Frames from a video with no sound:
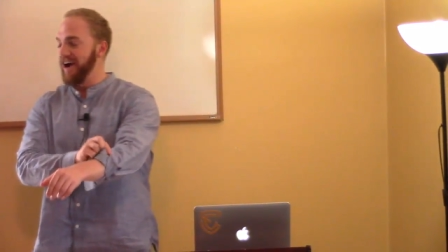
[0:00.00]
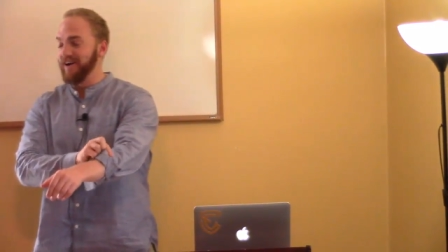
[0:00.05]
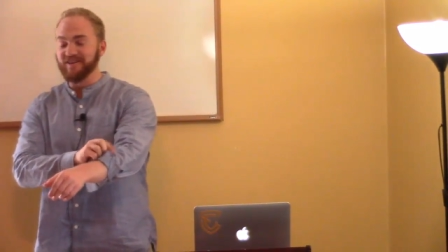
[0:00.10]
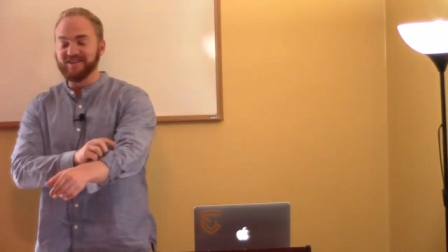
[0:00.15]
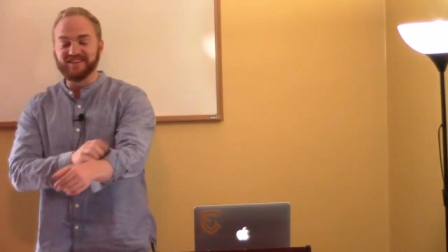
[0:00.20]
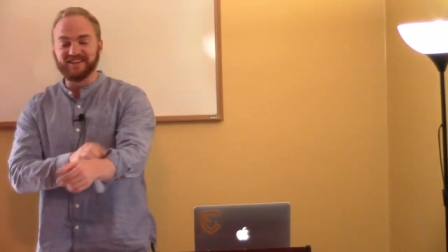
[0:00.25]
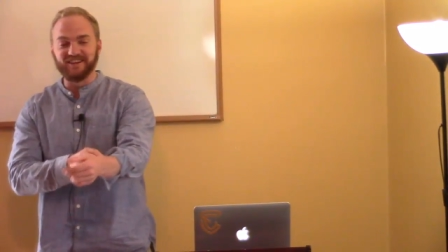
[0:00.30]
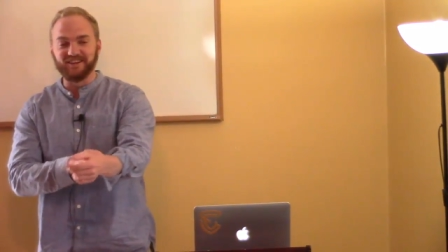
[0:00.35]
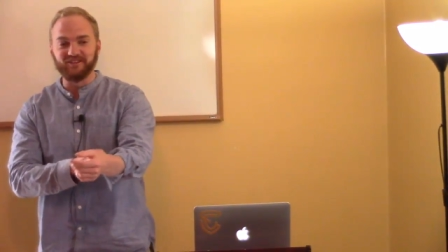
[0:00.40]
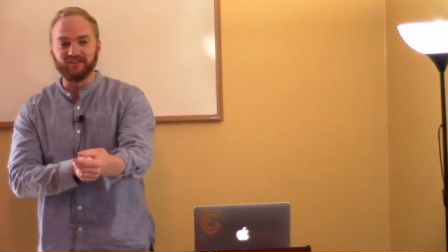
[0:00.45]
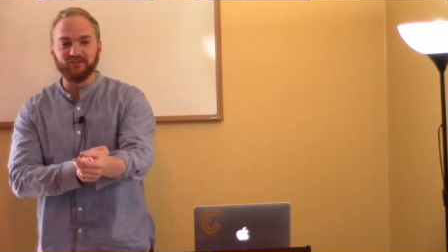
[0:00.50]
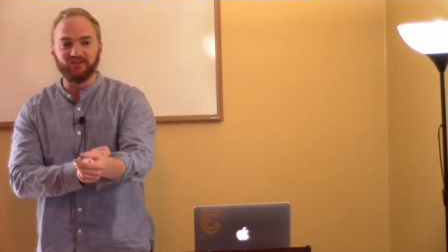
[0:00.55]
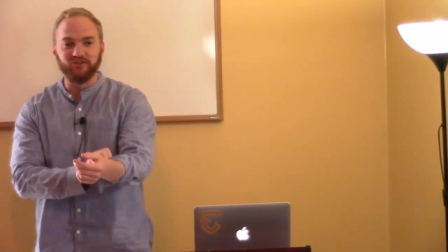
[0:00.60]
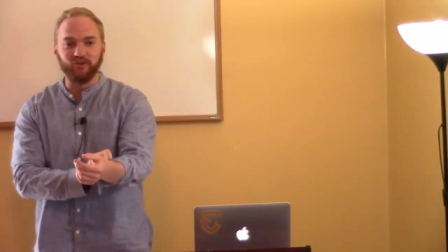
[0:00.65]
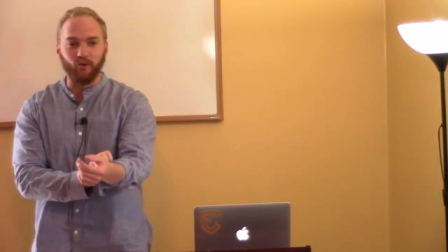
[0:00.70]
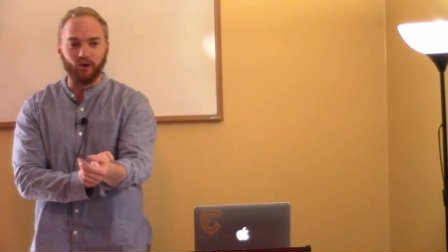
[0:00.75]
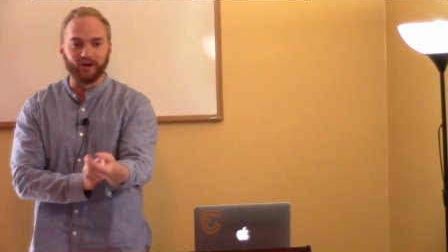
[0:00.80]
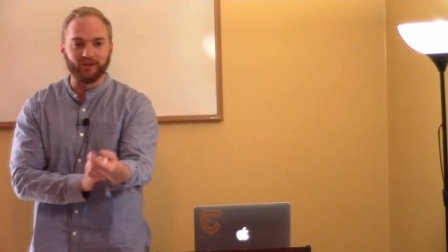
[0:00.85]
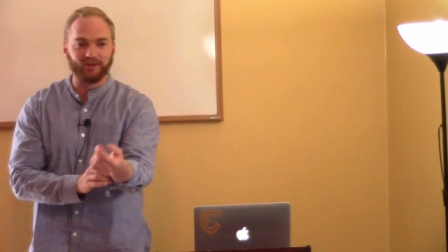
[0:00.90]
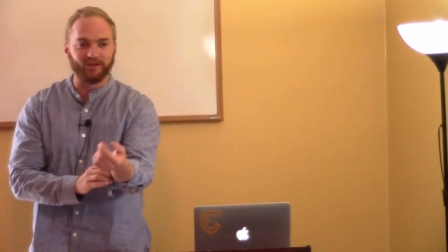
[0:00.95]
I was in
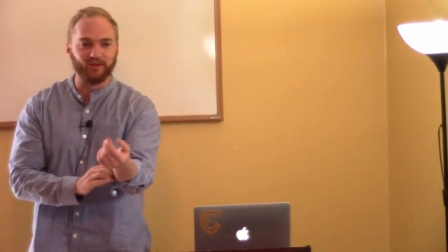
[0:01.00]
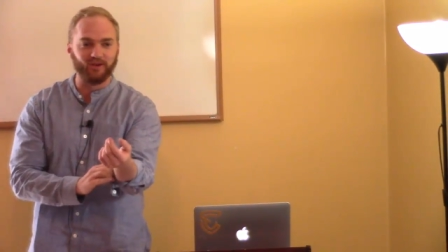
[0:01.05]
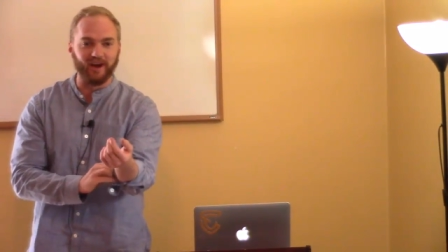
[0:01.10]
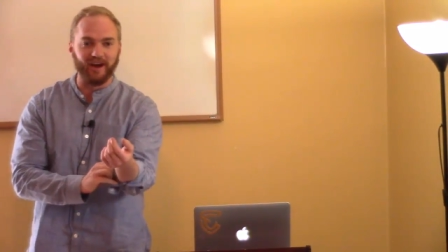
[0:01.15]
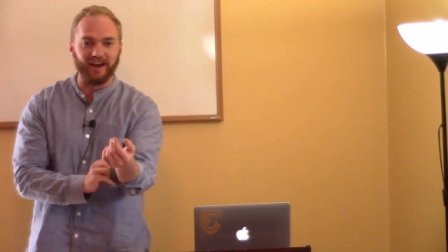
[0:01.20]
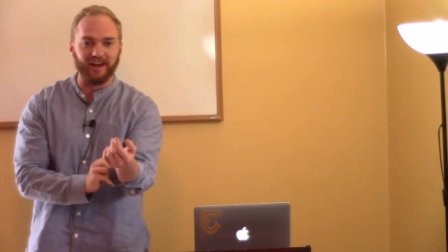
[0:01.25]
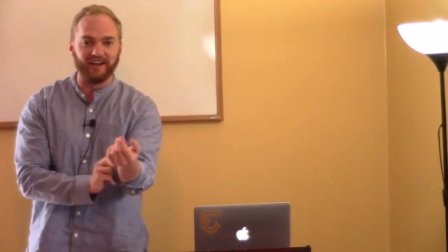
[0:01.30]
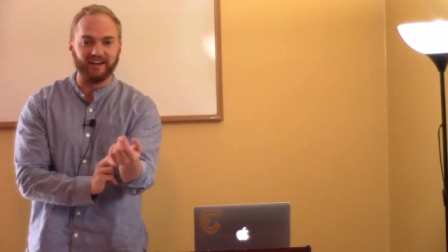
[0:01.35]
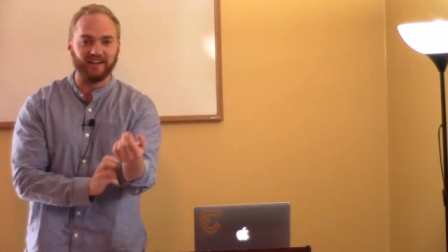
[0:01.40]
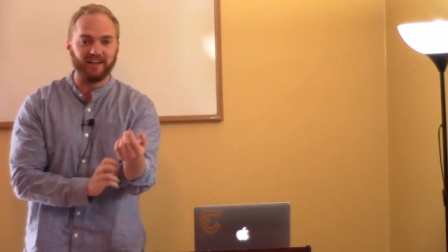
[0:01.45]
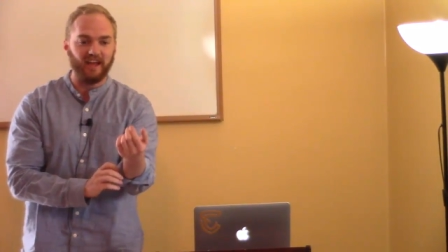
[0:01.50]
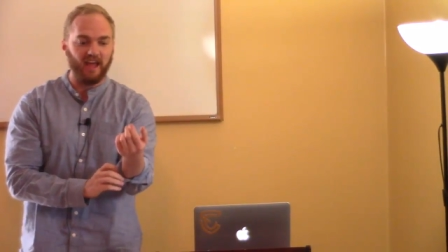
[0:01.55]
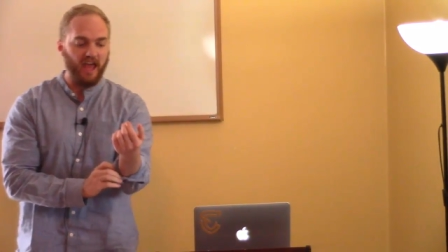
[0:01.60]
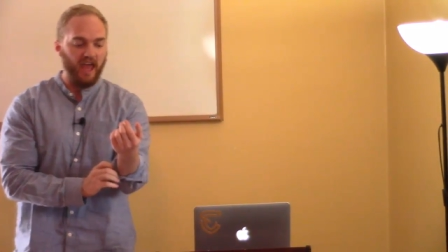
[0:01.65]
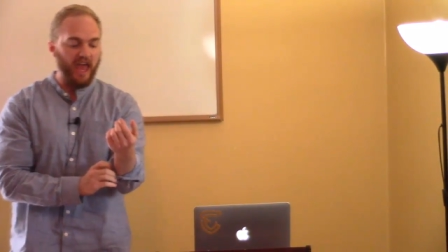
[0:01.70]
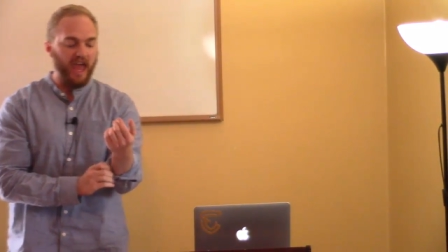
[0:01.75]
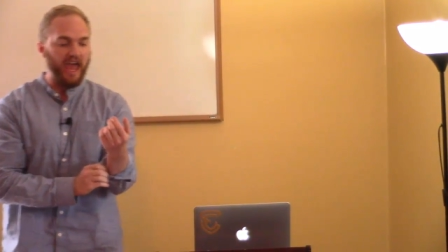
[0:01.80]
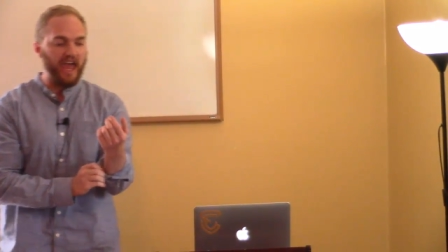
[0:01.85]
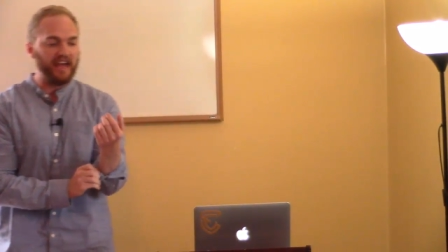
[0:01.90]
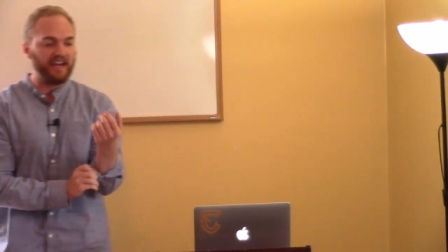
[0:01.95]
fourth grade
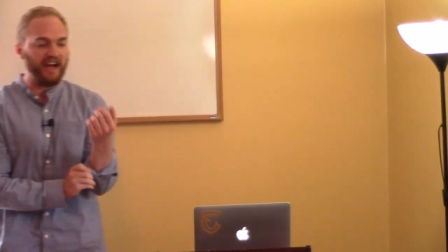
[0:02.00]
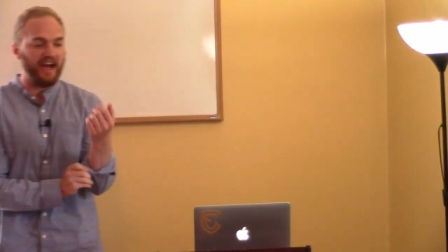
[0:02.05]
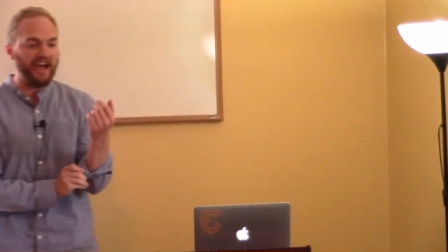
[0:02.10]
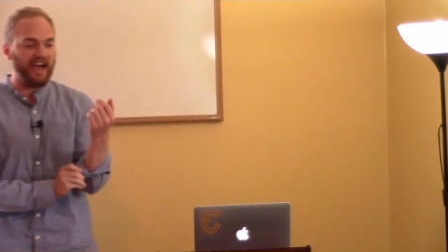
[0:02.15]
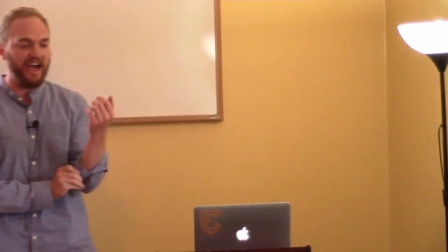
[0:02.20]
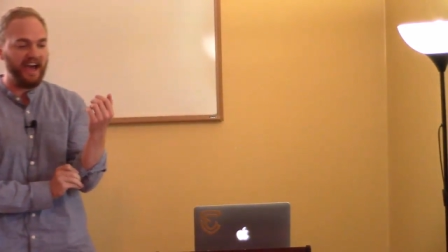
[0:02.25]
and I